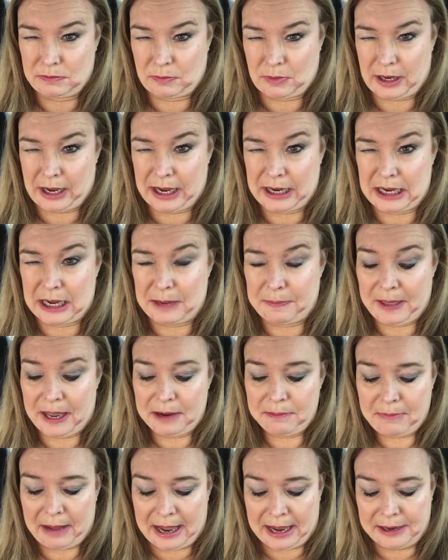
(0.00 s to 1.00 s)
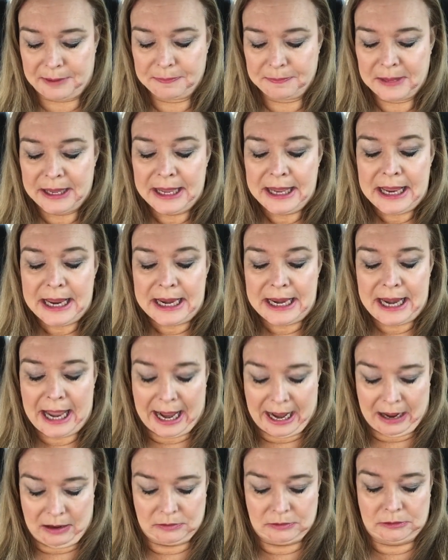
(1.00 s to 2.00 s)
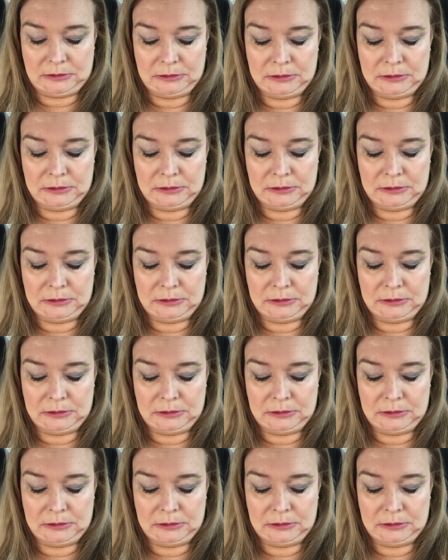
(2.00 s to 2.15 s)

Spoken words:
Okay, keep that in mind. Now,